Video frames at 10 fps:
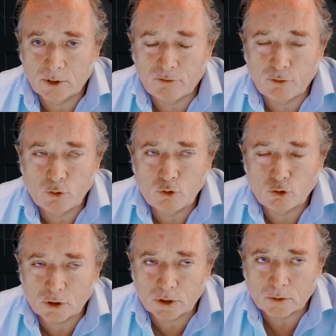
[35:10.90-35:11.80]
If you
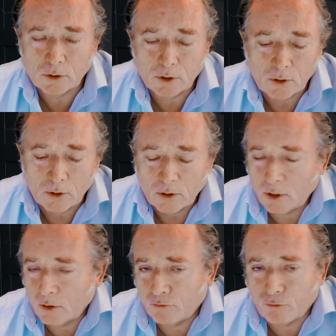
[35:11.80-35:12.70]
drill,
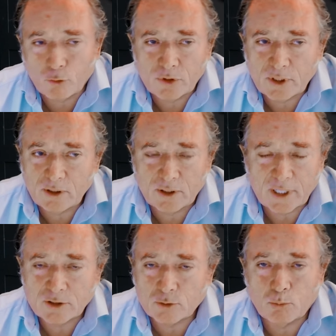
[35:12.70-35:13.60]

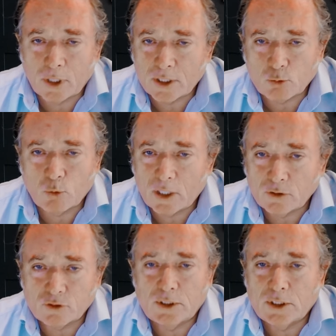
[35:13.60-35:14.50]
14,000 plus
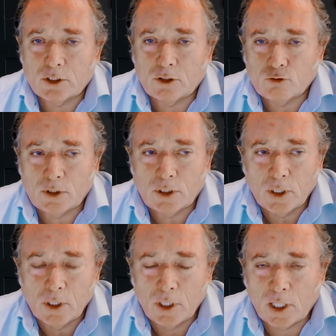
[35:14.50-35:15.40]
wells in this country,
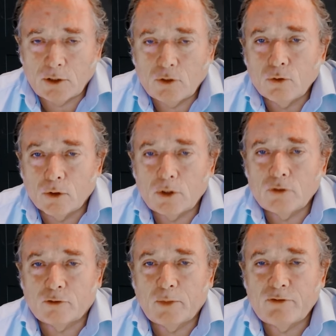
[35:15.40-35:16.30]
and you
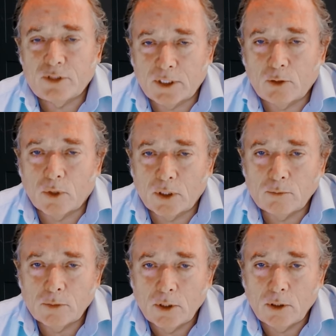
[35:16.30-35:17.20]
learn from every single one of
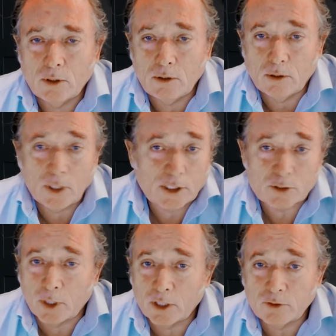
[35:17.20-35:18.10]
them, you're getting
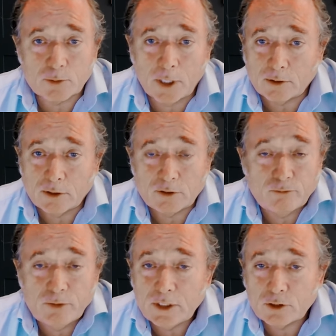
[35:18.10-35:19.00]
smarter and smarter. It's
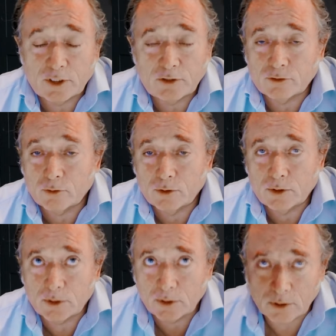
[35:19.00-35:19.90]
really
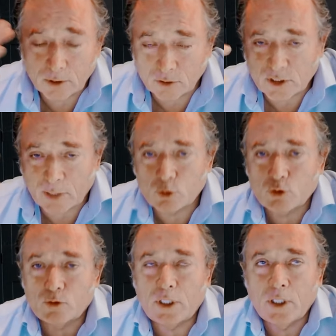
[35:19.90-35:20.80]
straightforward
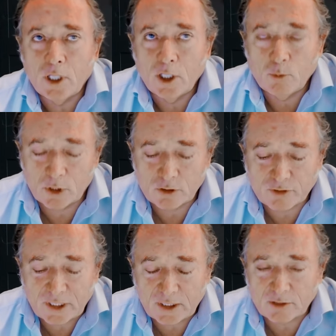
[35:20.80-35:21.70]
conceptually, but it's
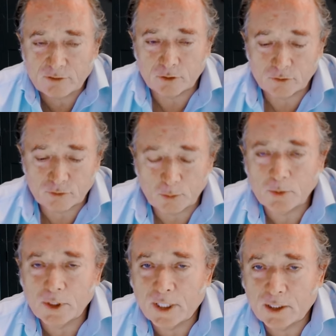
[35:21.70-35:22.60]
very difficult for
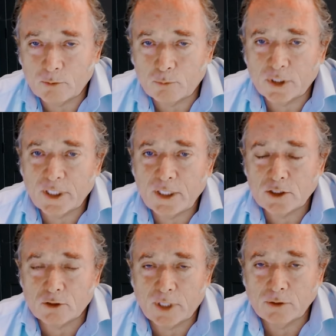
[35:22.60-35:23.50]
people to get their
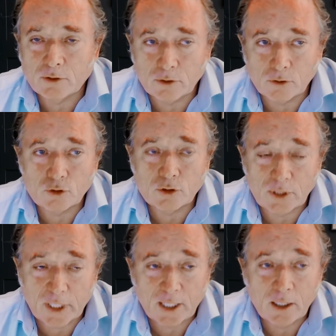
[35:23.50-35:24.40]
brains around the
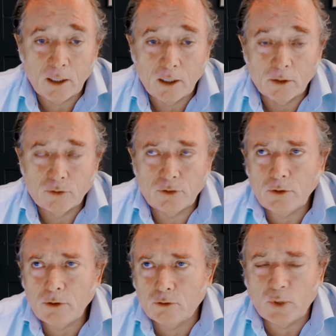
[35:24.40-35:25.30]
notion that,
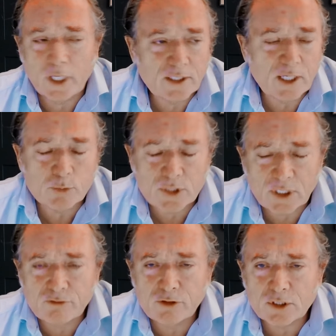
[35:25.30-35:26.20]
dude, we had 10%
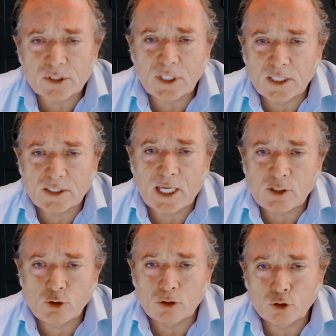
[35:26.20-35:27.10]
efficiency gains
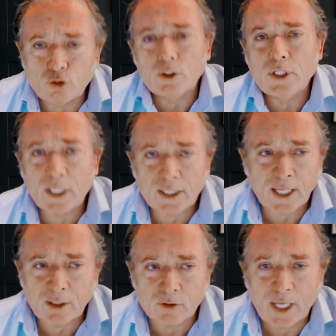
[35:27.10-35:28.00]
last year. Surely that
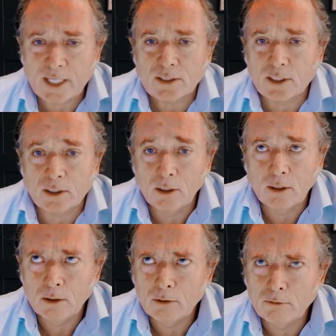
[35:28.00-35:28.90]
cannot last. It's like,
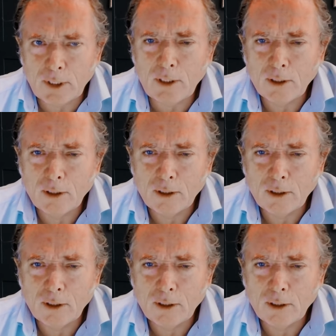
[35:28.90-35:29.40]
really?